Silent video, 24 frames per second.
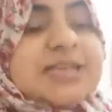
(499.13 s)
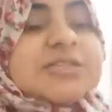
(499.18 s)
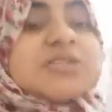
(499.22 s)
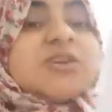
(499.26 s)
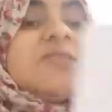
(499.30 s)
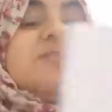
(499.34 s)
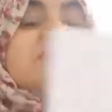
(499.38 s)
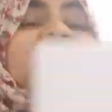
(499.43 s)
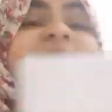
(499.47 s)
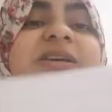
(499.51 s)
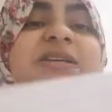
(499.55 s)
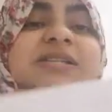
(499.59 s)
So
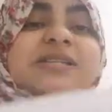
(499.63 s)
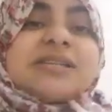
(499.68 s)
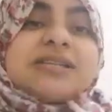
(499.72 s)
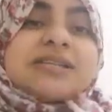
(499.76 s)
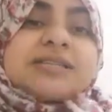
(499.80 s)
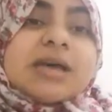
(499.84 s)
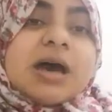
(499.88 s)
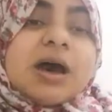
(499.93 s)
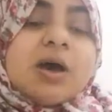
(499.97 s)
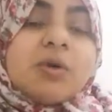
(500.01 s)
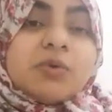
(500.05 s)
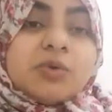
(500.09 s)
this
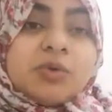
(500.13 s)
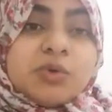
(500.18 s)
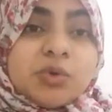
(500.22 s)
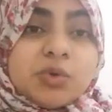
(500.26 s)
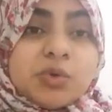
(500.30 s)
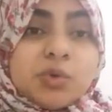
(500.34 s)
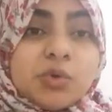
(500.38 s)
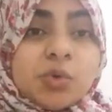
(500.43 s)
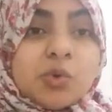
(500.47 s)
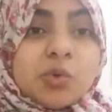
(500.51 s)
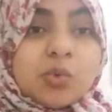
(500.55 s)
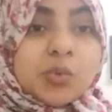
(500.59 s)
is how
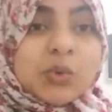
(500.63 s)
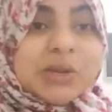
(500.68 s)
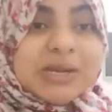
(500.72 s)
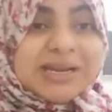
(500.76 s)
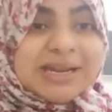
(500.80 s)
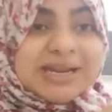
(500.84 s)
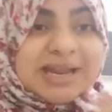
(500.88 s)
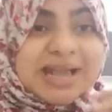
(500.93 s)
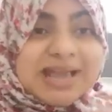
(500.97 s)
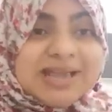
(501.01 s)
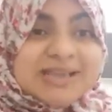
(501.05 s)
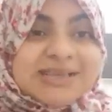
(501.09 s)
you
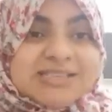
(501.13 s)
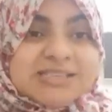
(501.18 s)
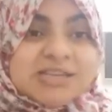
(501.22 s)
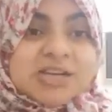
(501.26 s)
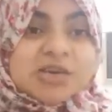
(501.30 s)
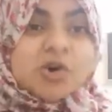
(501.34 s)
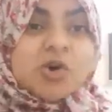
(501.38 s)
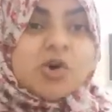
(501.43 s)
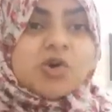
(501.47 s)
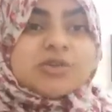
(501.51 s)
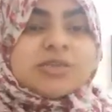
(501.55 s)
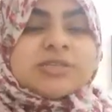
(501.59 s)
relate
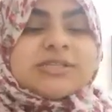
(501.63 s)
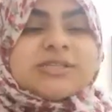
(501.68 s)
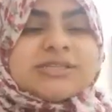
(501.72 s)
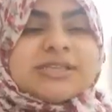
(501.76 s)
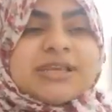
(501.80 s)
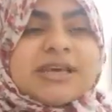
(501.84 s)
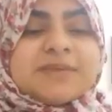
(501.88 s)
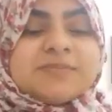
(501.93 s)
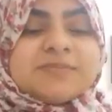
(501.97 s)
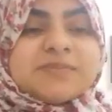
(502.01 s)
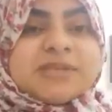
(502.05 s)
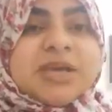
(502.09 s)
a
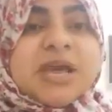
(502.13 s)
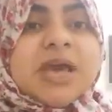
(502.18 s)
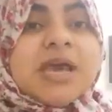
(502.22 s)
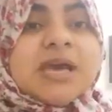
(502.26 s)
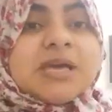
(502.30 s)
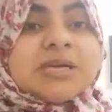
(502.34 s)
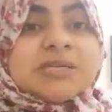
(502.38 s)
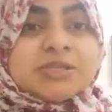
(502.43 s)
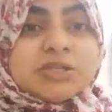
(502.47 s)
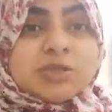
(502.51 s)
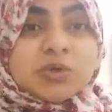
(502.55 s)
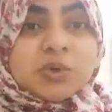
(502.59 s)
concept
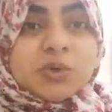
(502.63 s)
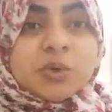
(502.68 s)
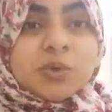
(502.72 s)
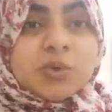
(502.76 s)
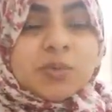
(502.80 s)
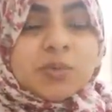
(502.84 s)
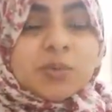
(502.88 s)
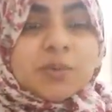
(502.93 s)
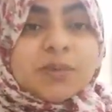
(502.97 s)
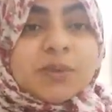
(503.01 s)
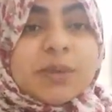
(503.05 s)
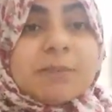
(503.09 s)

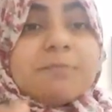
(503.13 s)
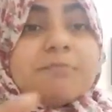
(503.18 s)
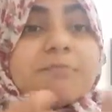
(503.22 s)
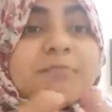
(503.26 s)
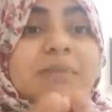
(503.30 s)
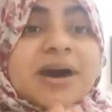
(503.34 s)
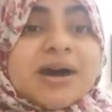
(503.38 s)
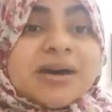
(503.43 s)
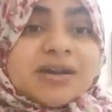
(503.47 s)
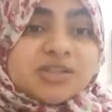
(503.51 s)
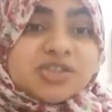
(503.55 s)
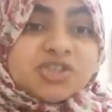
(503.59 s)
to
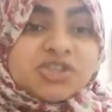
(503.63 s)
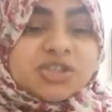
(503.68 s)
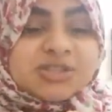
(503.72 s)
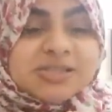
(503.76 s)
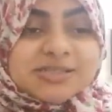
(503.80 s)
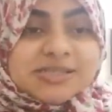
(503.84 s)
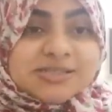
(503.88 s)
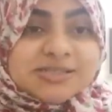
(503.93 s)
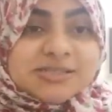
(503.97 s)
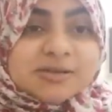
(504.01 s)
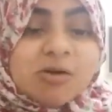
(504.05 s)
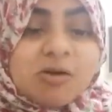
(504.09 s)
merge.
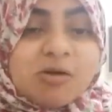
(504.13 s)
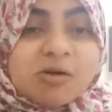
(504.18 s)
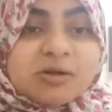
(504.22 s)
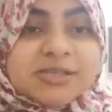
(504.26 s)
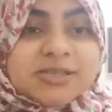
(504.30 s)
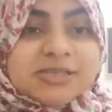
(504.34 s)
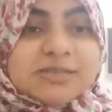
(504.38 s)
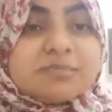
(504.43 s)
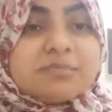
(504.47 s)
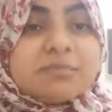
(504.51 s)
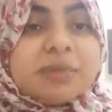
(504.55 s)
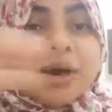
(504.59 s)
This is called
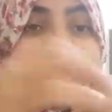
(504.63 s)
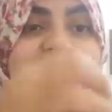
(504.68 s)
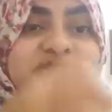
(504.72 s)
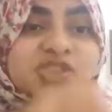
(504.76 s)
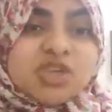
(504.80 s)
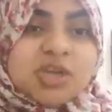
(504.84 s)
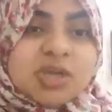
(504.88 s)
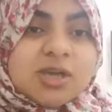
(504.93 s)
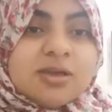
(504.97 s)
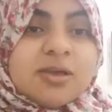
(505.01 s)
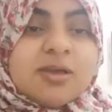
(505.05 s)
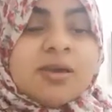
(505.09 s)
as
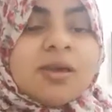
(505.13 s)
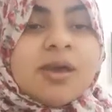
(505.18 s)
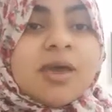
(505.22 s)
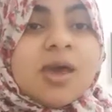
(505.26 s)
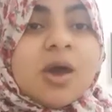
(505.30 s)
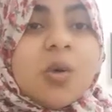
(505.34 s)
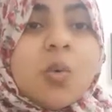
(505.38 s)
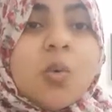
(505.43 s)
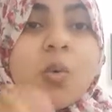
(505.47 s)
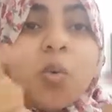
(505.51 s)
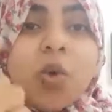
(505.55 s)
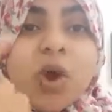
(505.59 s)
merging
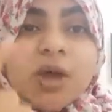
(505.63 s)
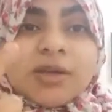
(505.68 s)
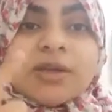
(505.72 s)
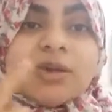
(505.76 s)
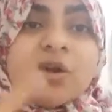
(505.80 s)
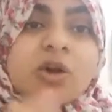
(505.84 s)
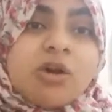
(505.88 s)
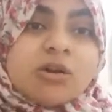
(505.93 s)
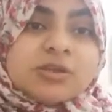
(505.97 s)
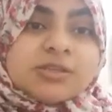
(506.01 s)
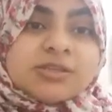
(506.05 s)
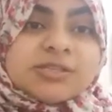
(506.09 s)
one
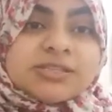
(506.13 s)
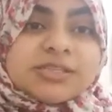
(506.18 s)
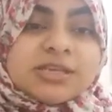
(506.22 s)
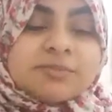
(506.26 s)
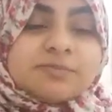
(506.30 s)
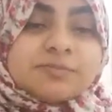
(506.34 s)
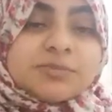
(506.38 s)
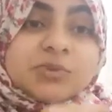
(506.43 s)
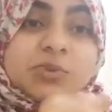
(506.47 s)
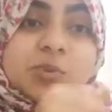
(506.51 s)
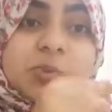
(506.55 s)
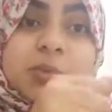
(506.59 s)

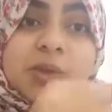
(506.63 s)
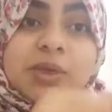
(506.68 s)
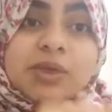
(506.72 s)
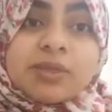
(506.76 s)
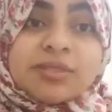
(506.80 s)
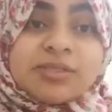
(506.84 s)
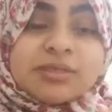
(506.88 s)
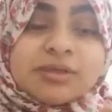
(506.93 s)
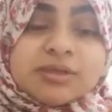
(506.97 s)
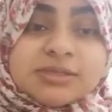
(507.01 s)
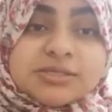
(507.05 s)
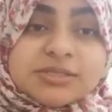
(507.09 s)
concept
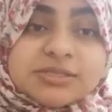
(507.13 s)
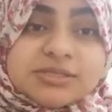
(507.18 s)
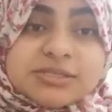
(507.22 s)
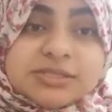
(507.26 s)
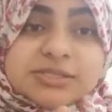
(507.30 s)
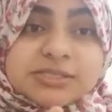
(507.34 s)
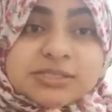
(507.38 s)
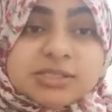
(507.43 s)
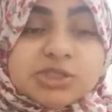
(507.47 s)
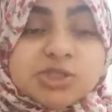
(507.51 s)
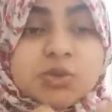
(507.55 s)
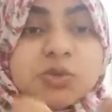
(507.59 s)
with
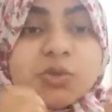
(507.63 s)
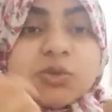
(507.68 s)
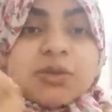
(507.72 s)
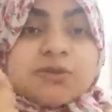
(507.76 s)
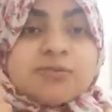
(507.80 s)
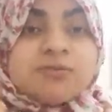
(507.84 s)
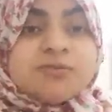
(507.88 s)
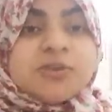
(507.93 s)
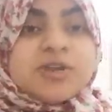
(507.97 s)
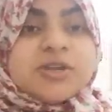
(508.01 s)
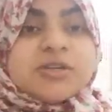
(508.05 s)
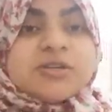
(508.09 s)
two
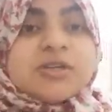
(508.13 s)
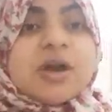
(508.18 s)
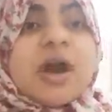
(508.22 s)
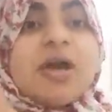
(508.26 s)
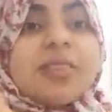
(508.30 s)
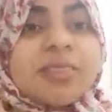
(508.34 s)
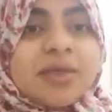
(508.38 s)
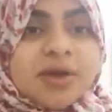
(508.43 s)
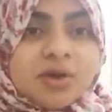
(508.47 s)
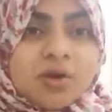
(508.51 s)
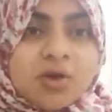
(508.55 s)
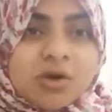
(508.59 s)
different
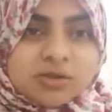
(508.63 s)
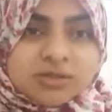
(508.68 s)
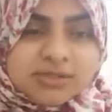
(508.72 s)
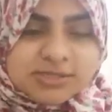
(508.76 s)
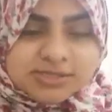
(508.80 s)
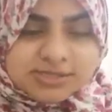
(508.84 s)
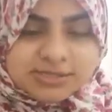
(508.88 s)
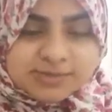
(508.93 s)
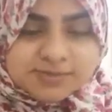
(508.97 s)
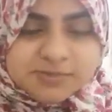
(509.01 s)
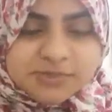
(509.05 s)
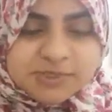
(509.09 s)
other
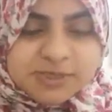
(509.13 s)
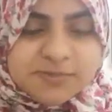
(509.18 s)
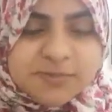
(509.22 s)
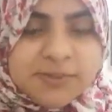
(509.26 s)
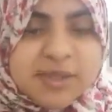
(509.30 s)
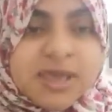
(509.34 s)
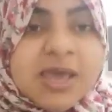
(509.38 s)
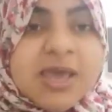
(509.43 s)
concepts.